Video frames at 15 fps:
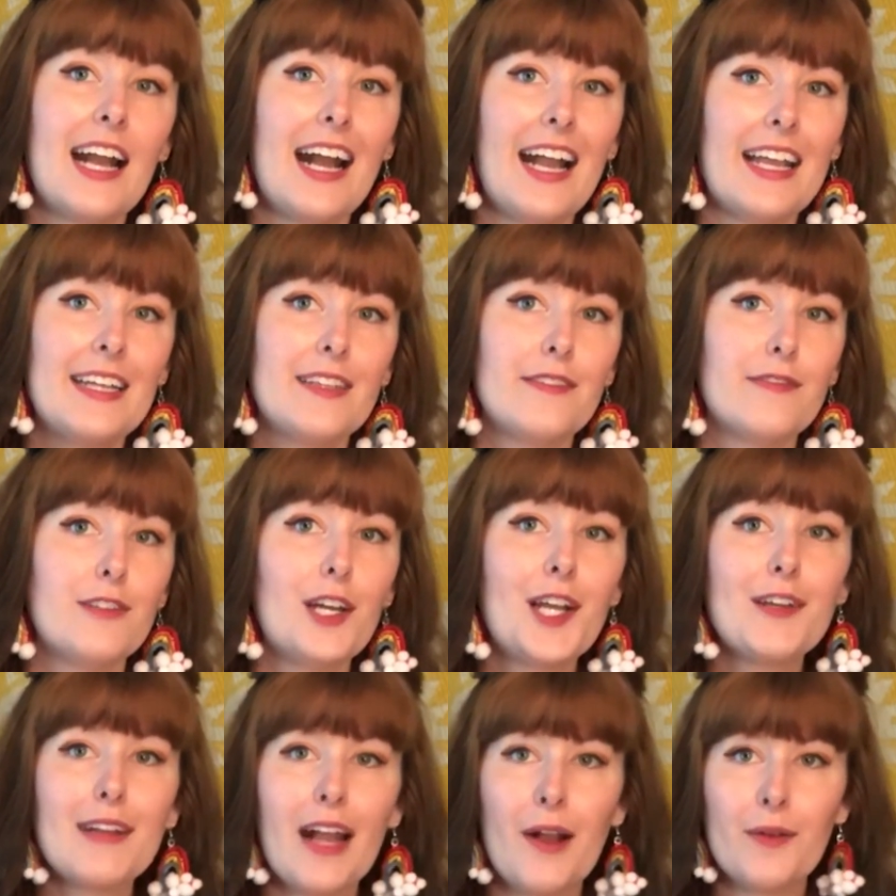kind of look
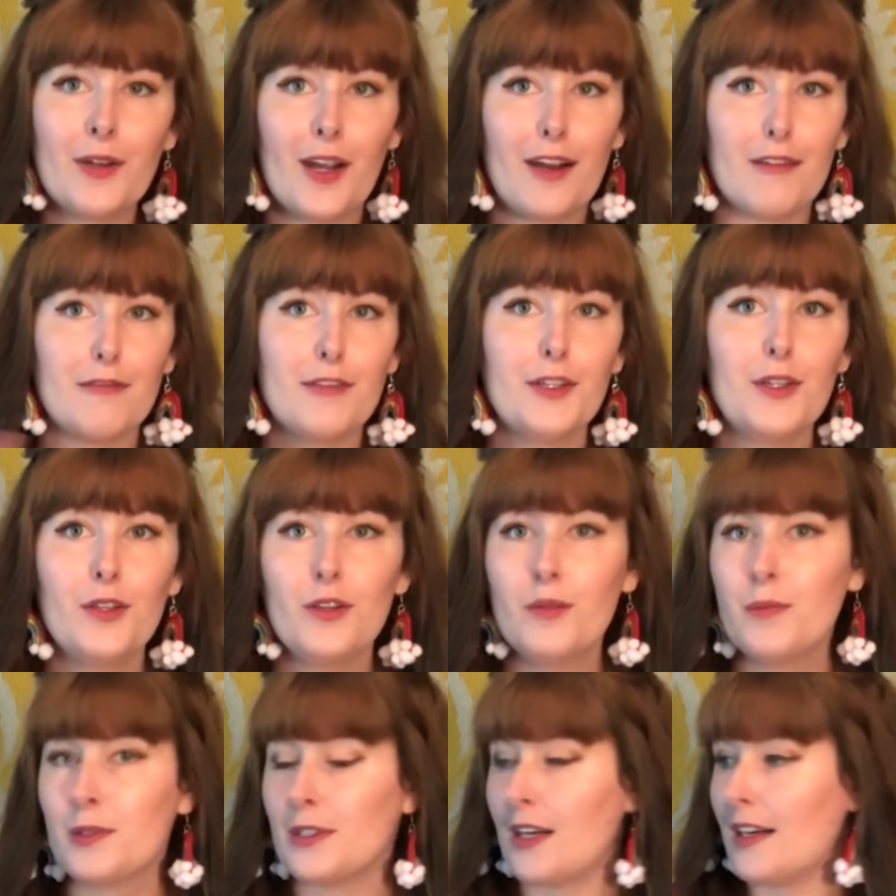around our
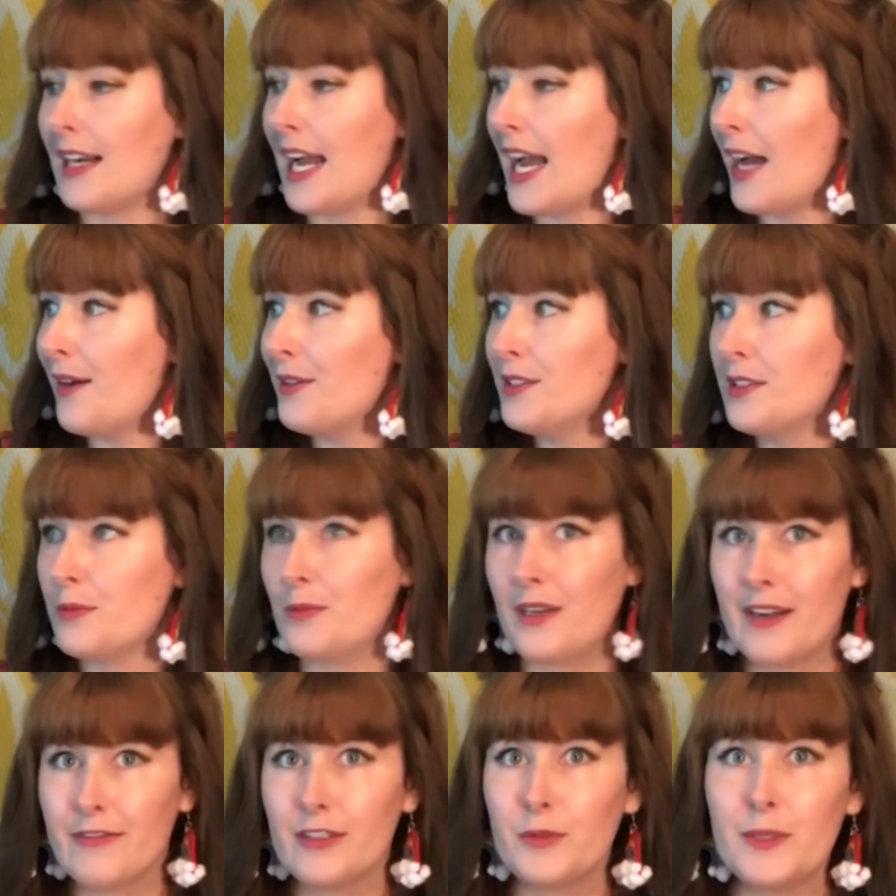room or our house,
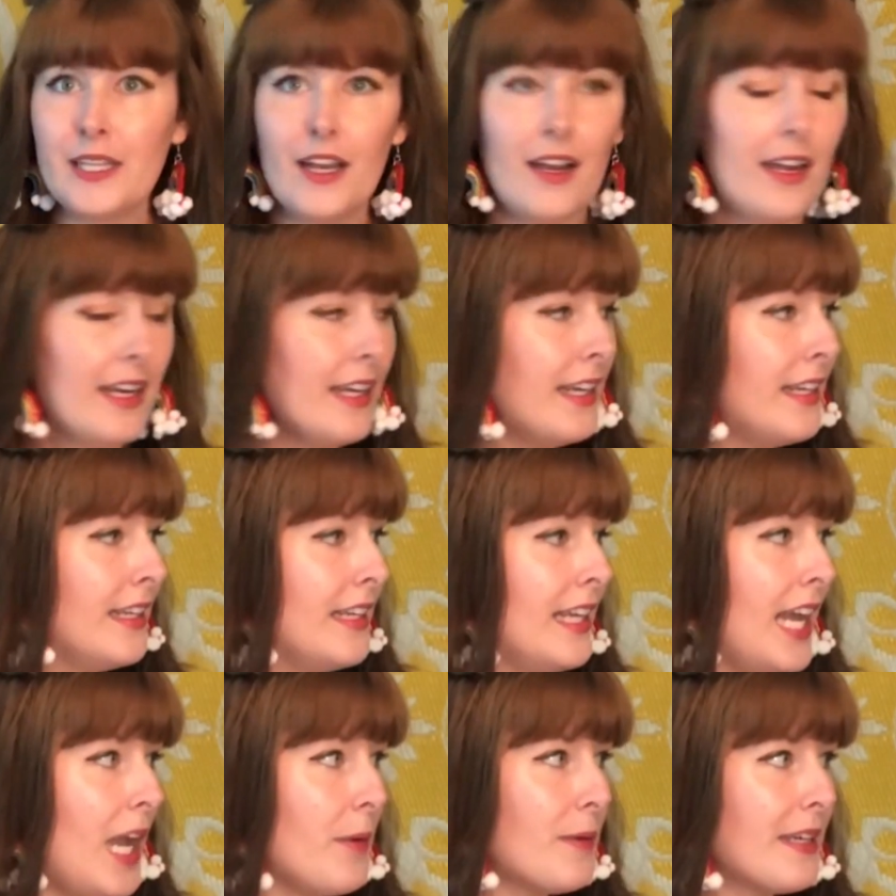wherever we are,
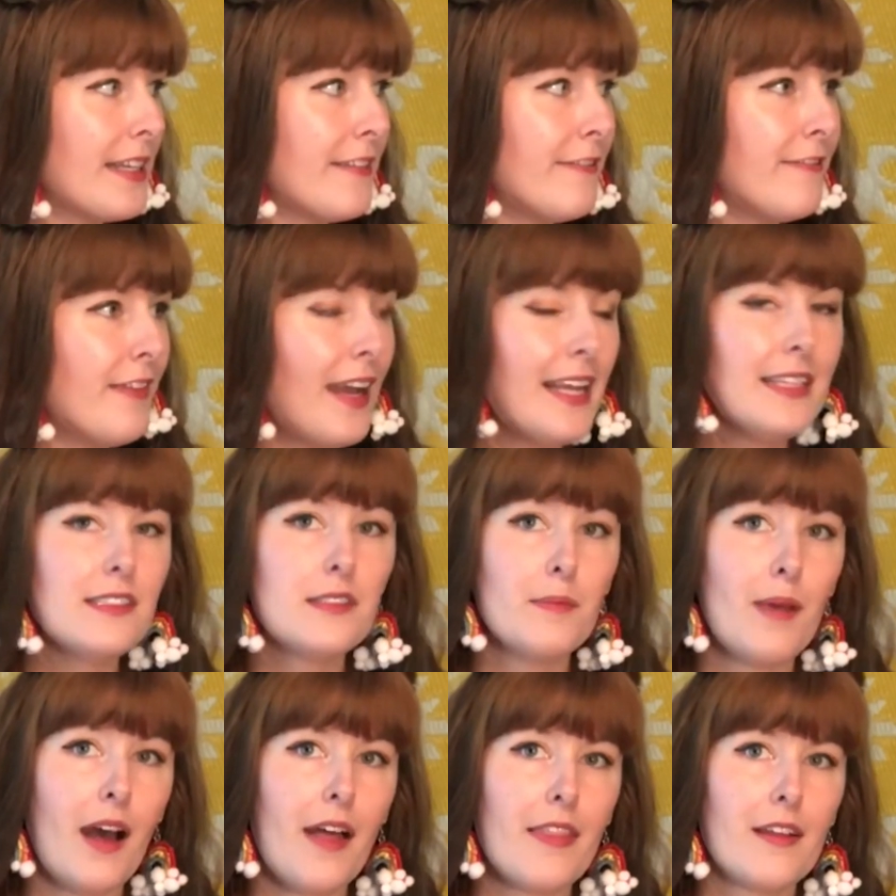and we're gonna find some
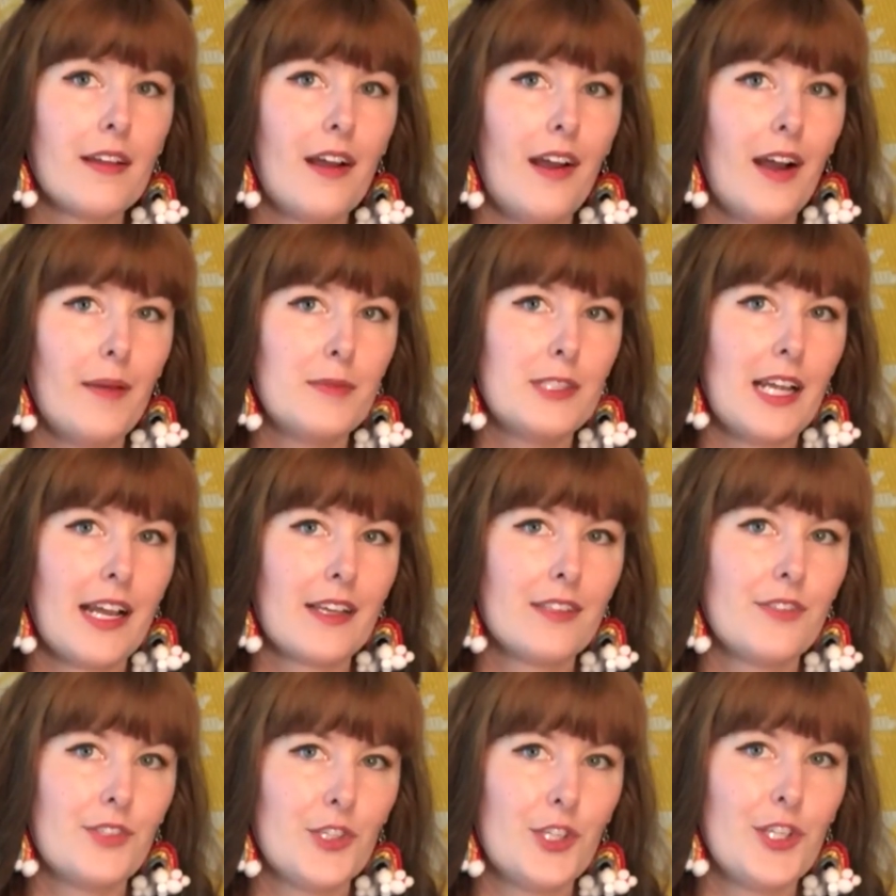other
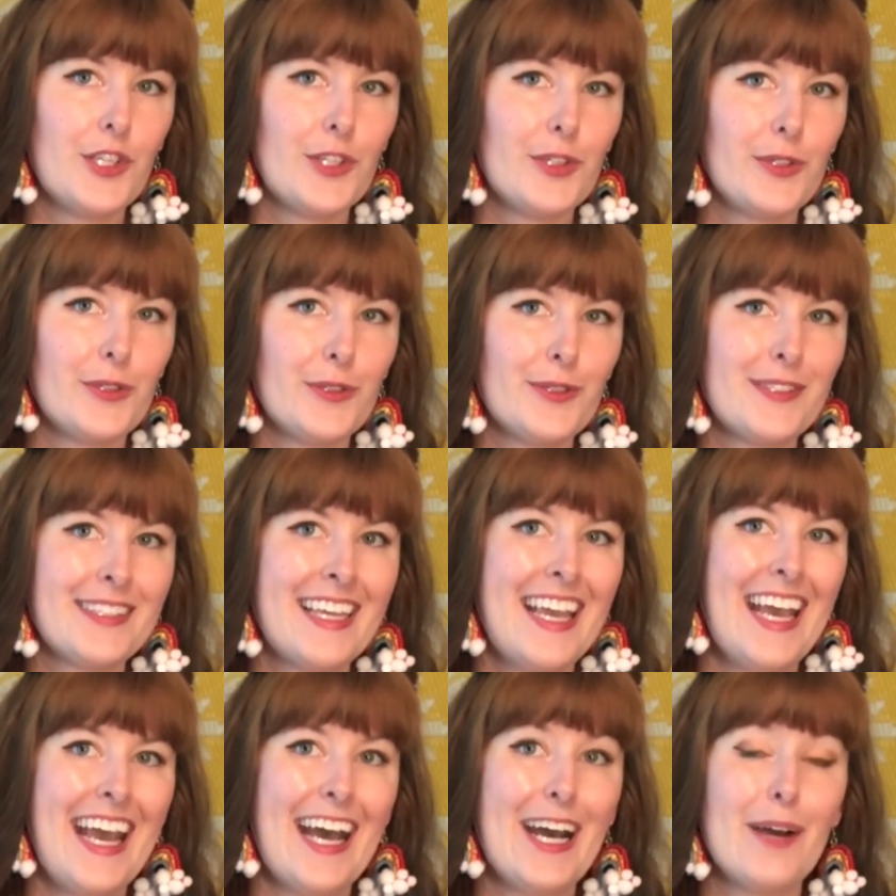objects to use,
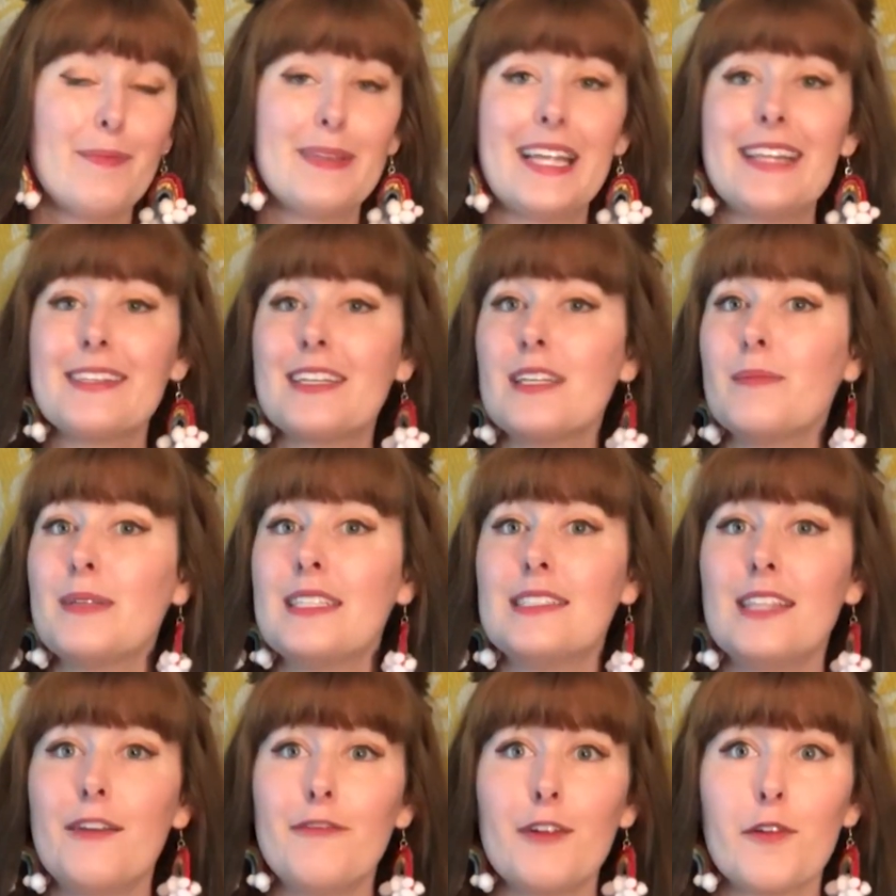but that's gonna be
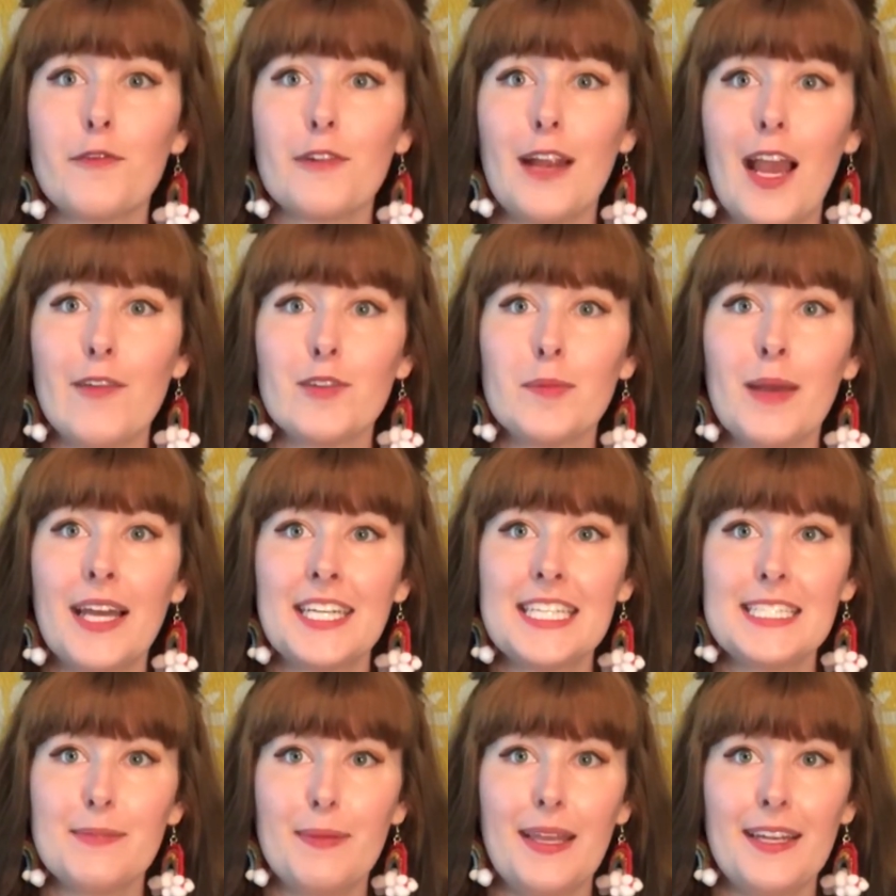different for everybody
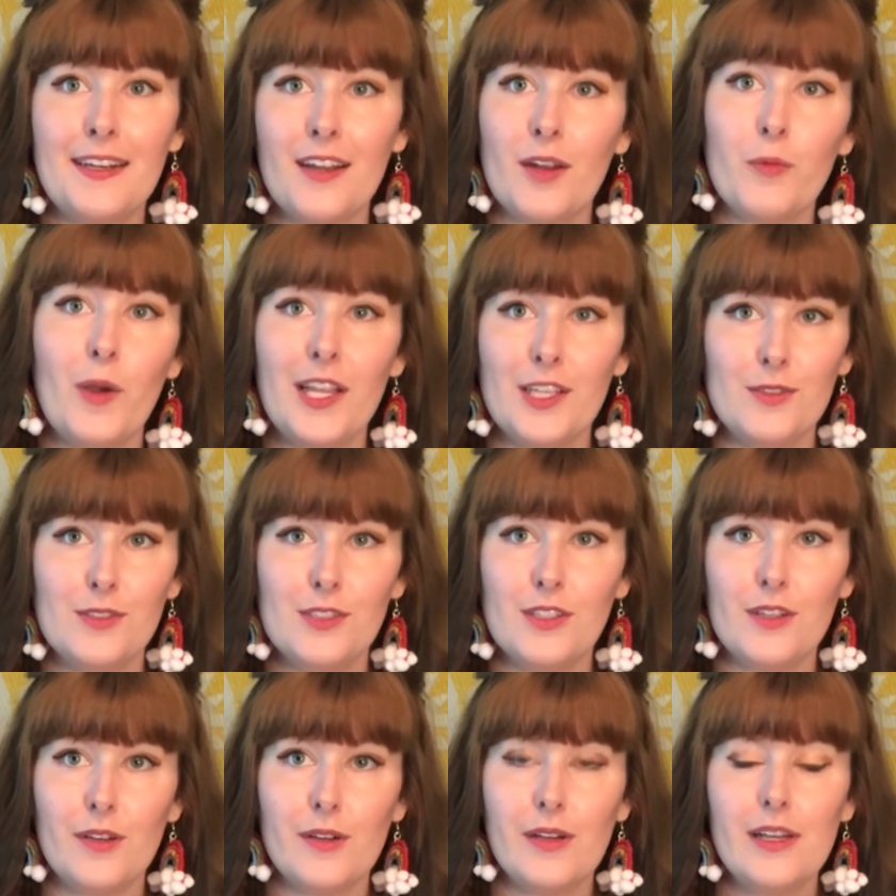depending on what you
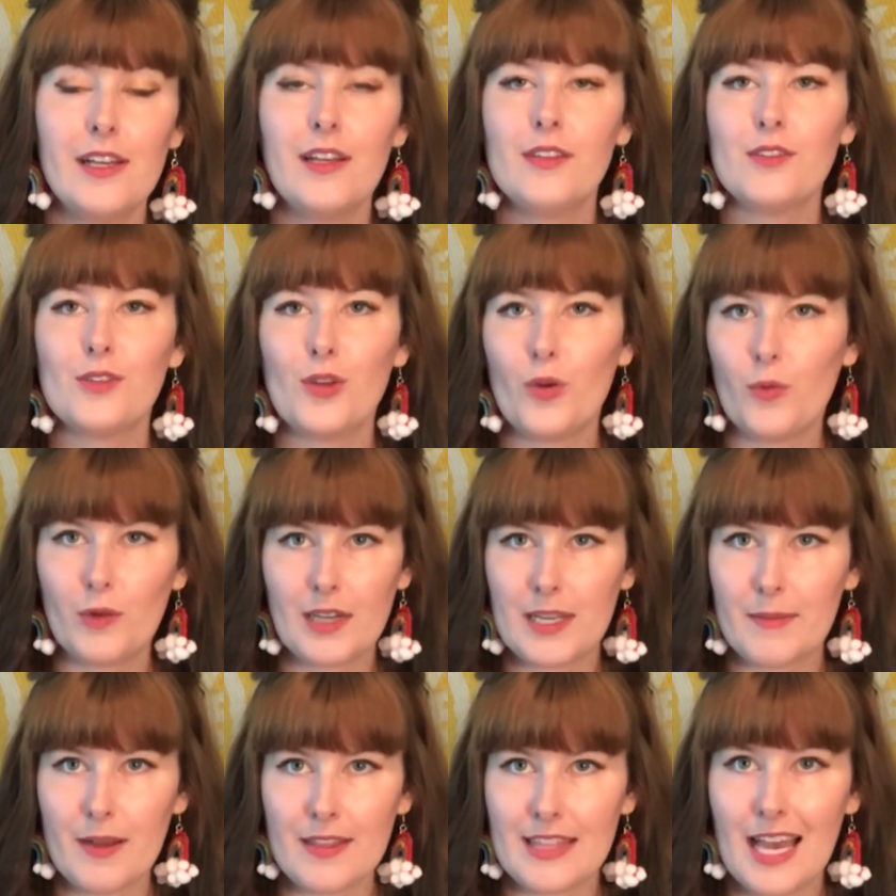do. So don't worry
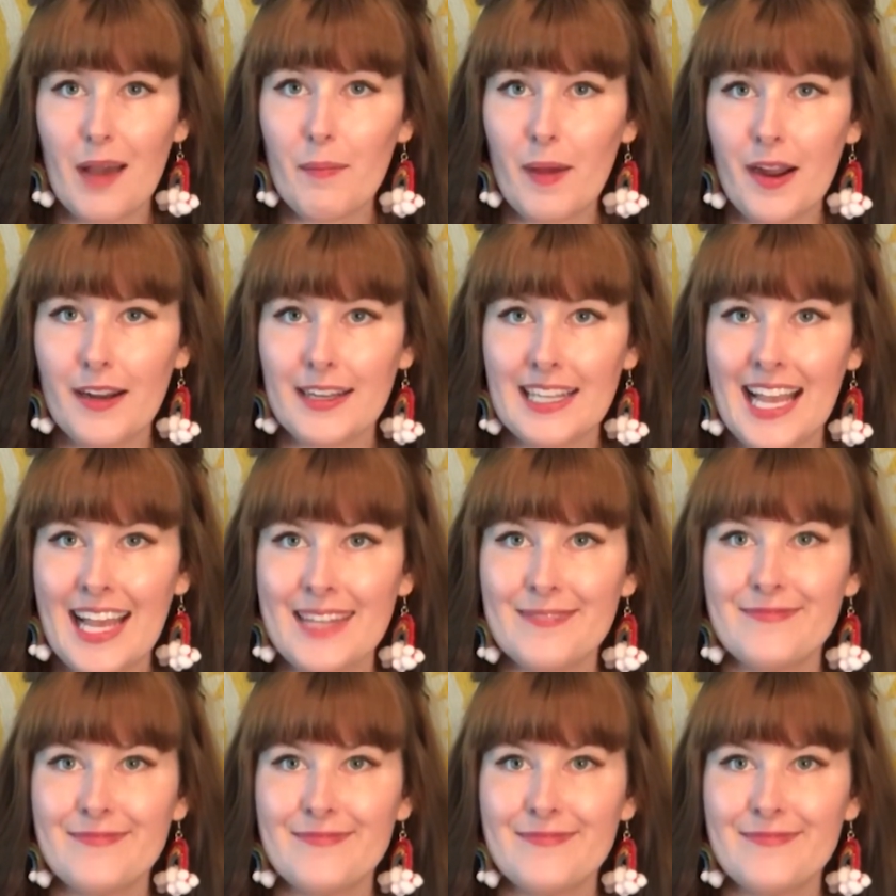about that part yet.